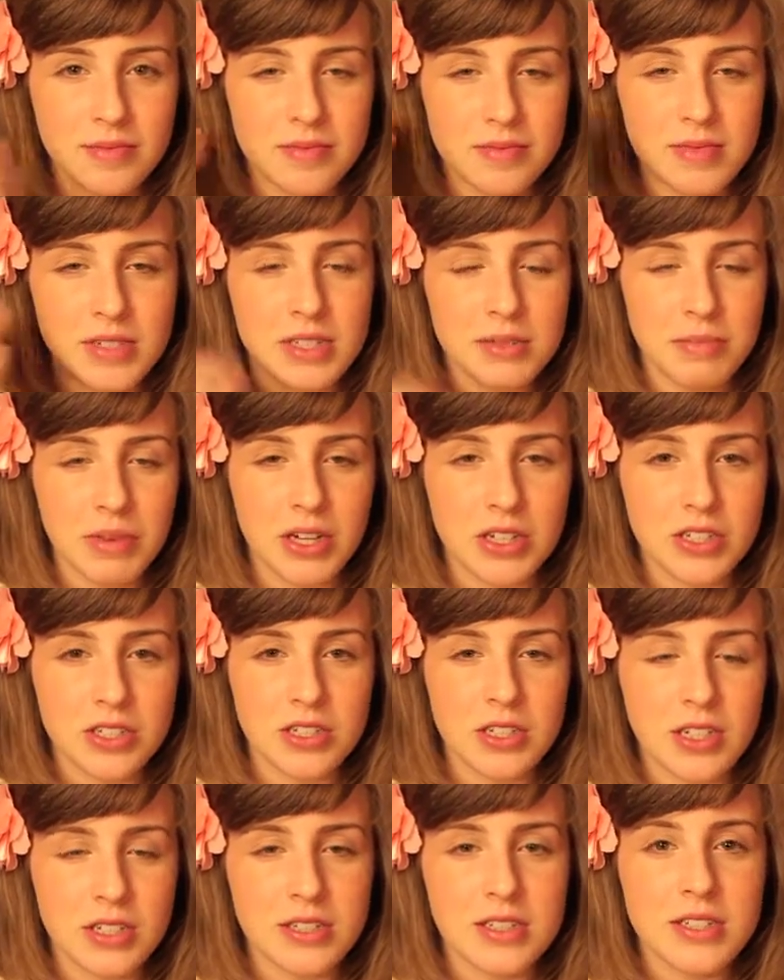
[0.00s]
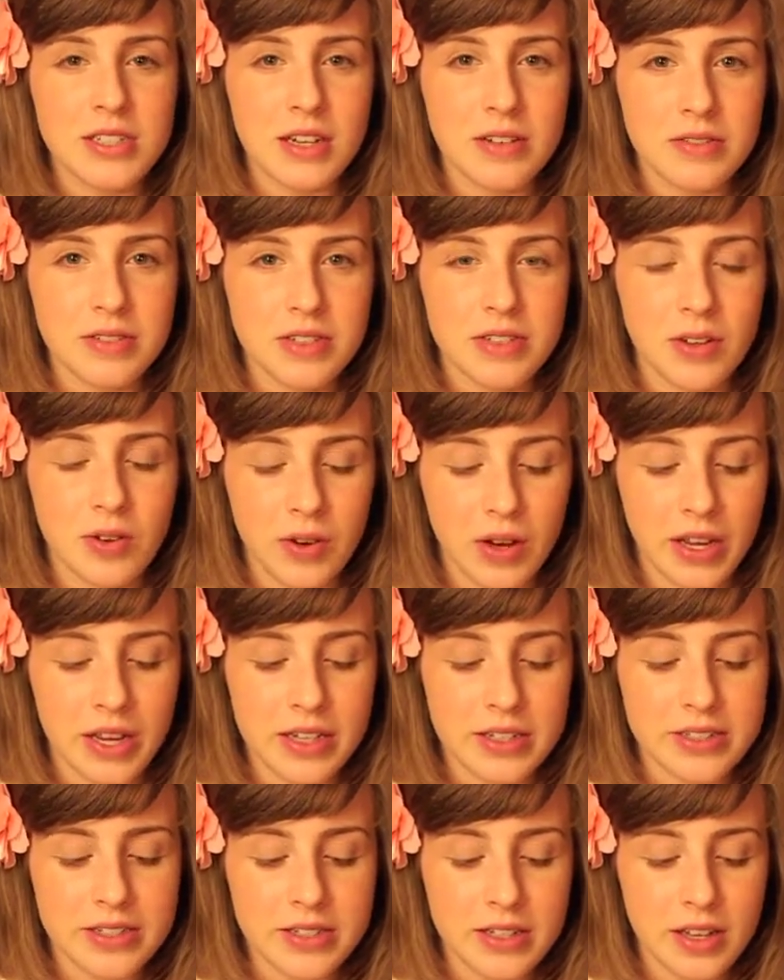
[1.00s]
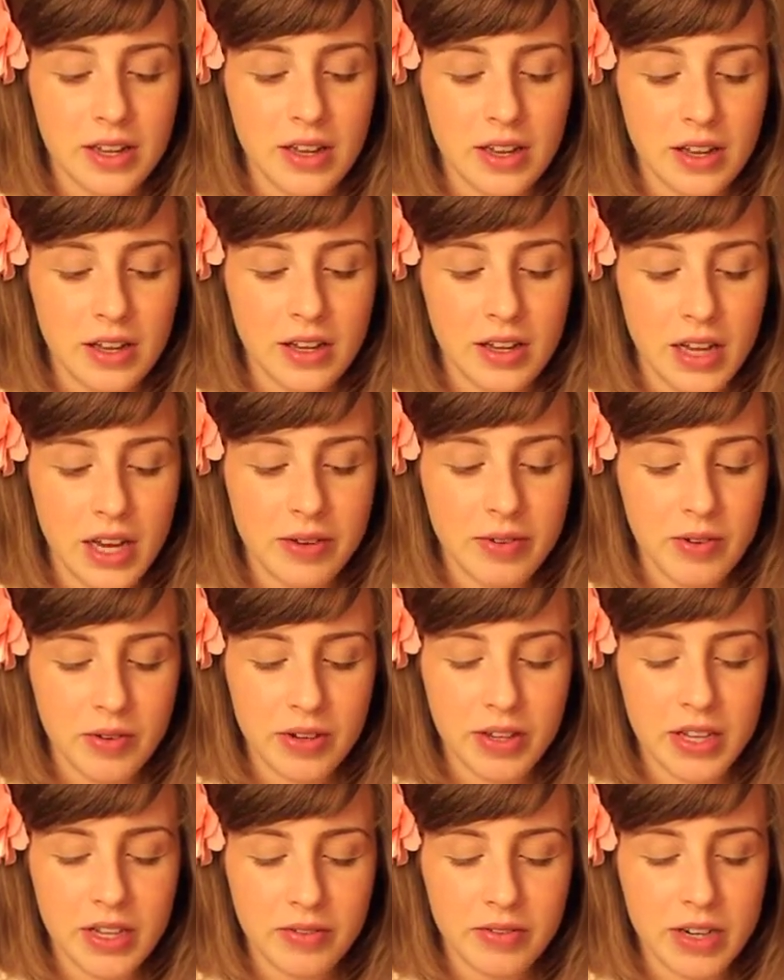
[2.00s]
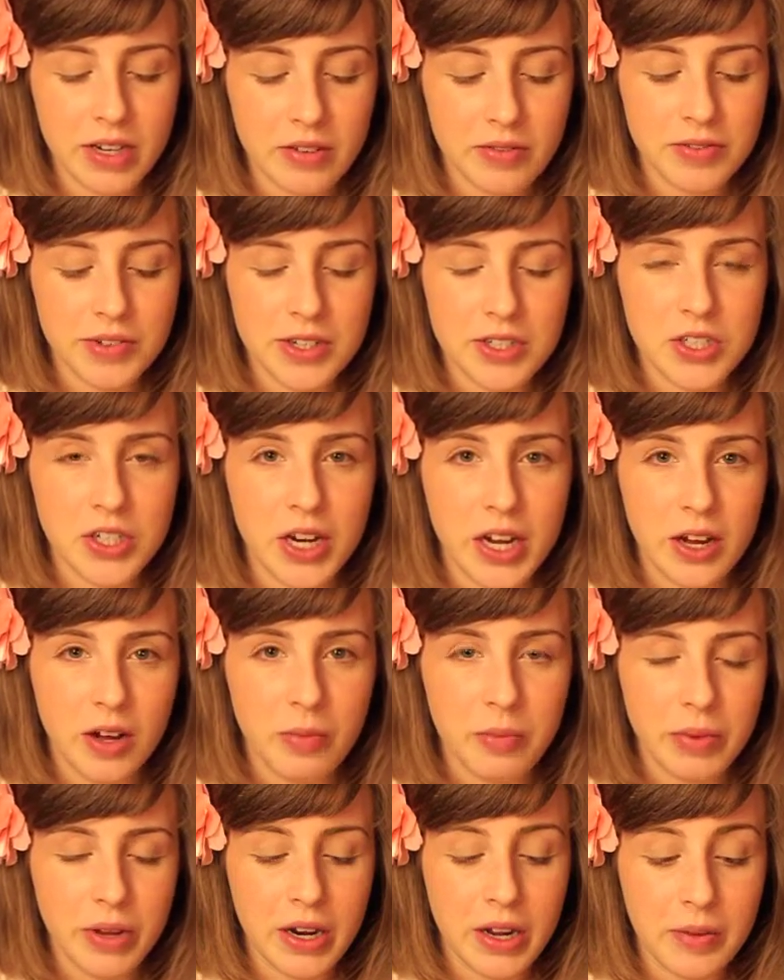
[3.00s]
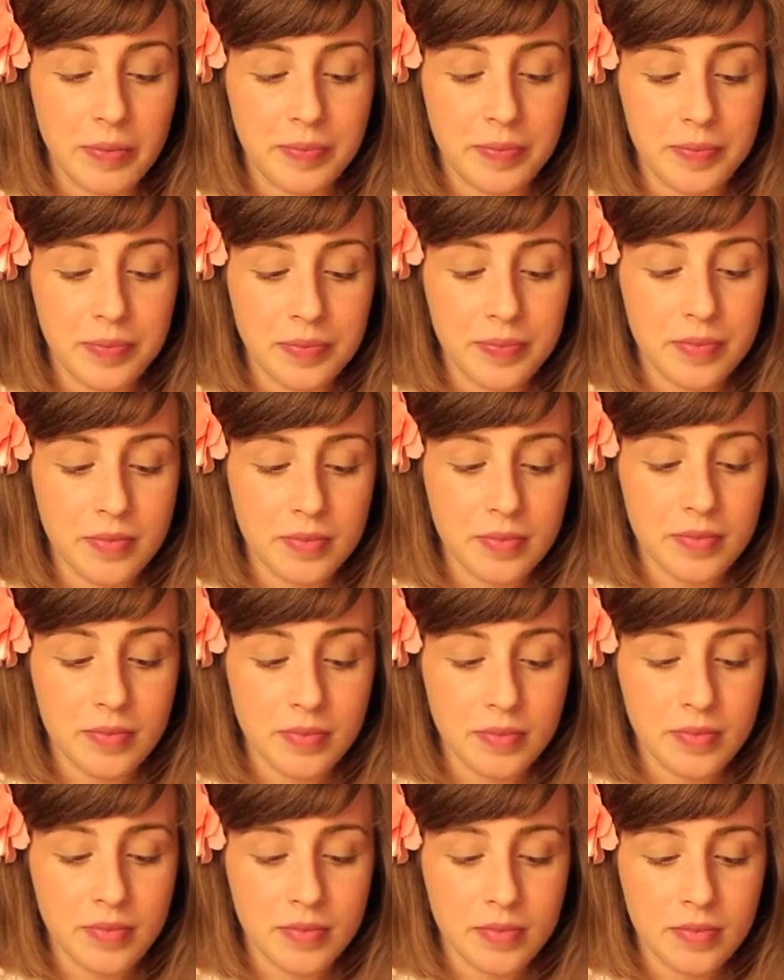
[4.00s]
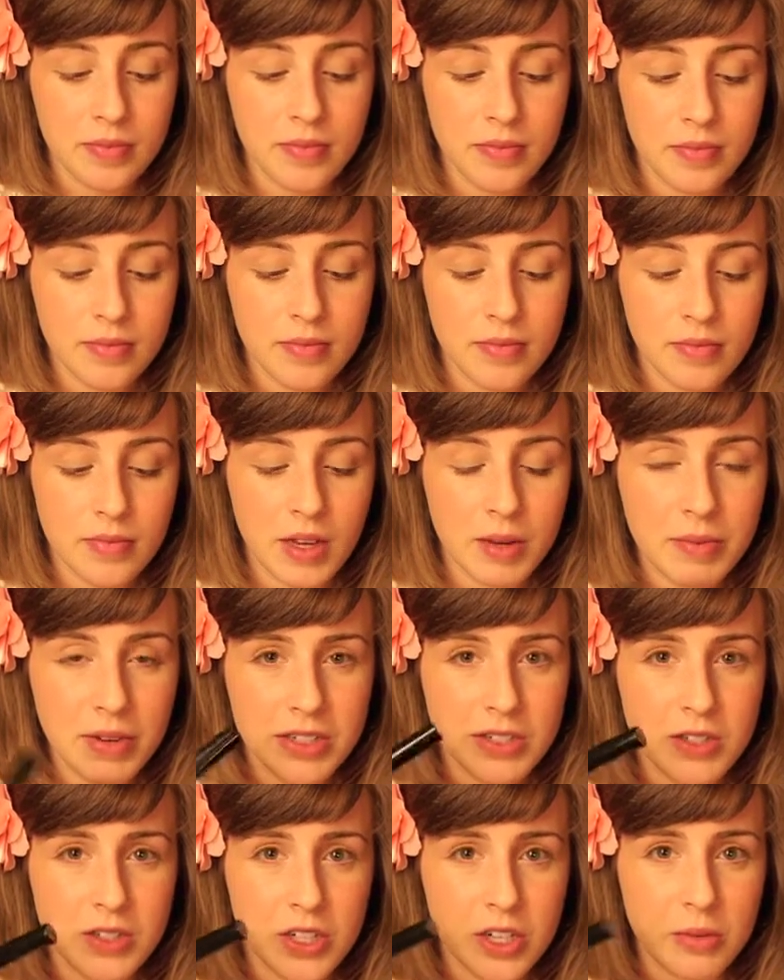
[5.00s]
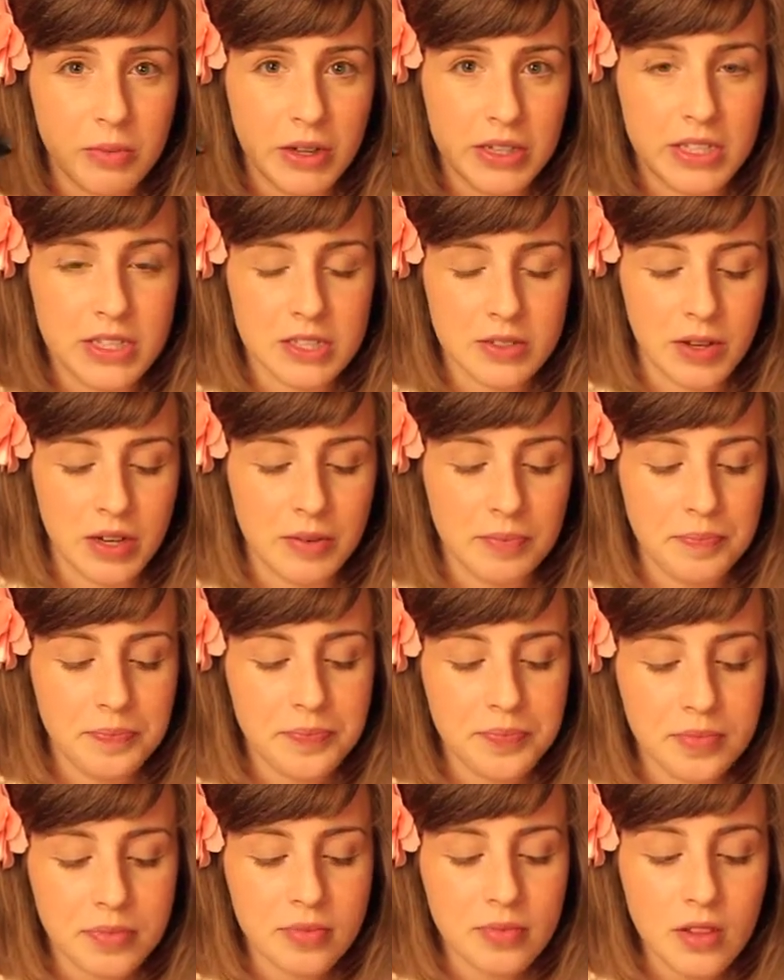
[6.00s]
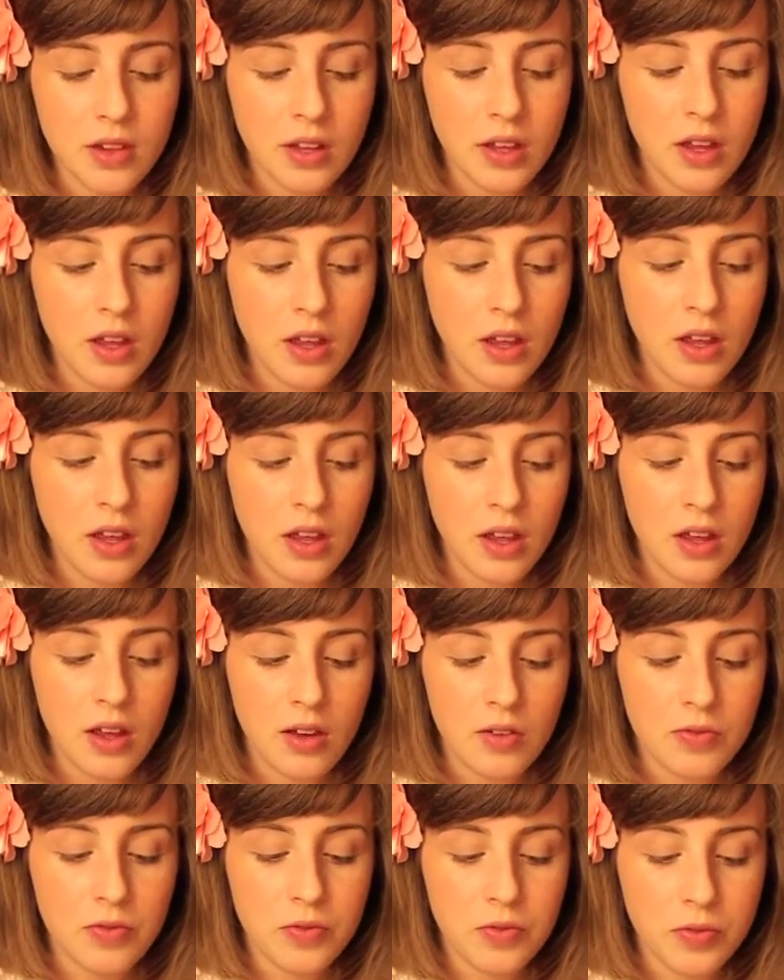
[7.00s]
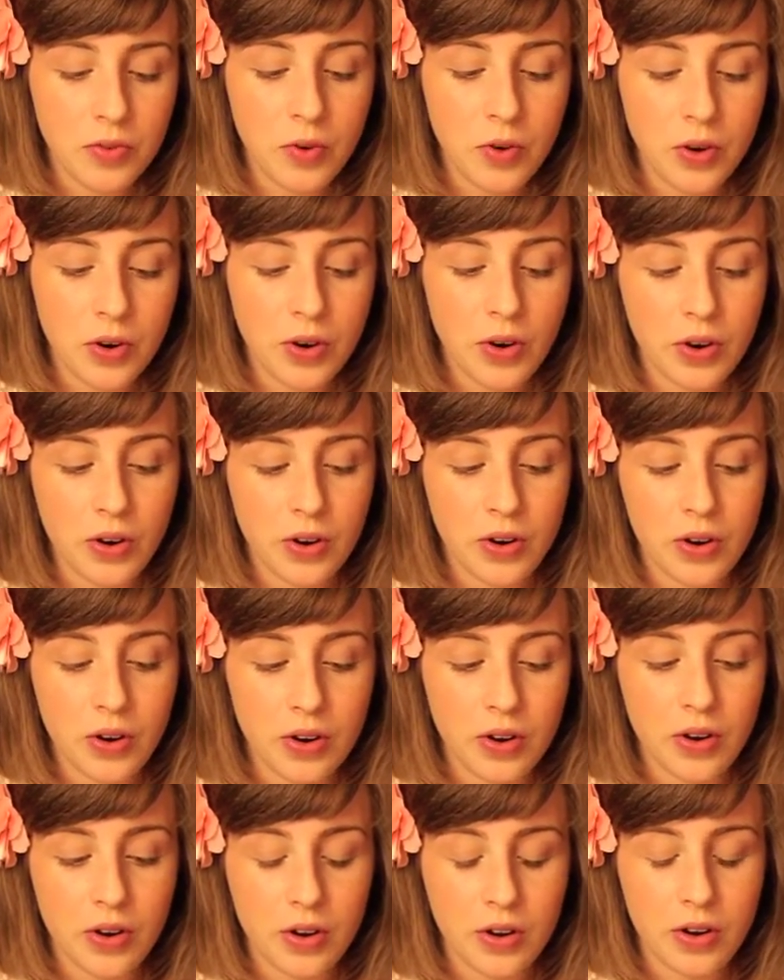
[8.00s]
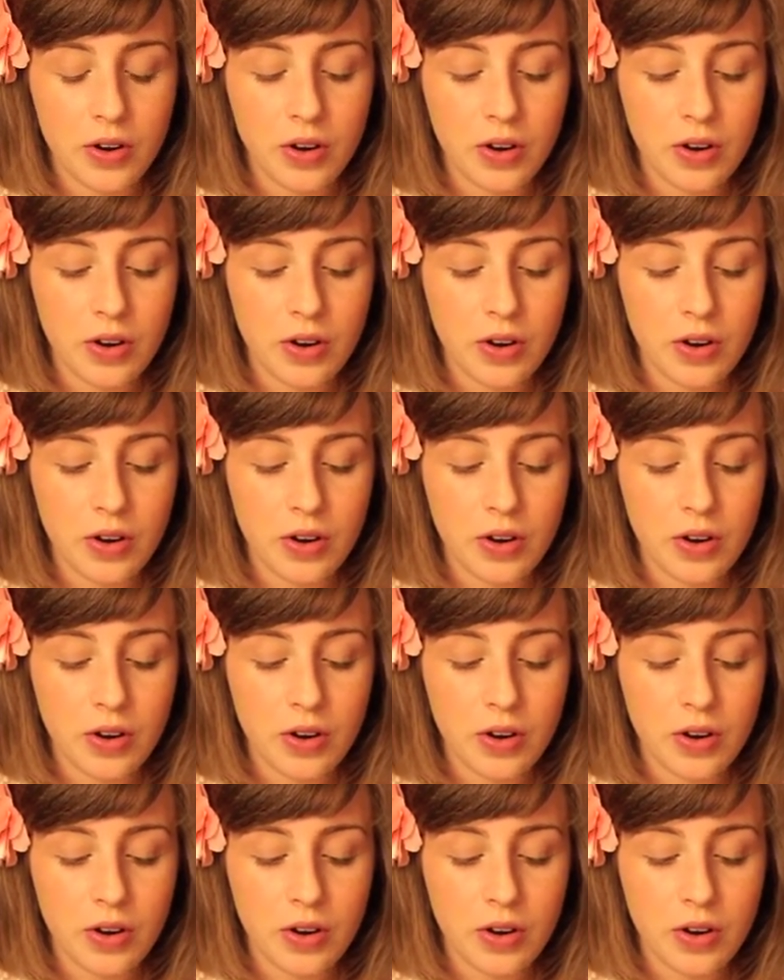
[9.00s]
smudged and stuff, so I guess I haven't really given it a fair trial, but I'm not too sure about this one. For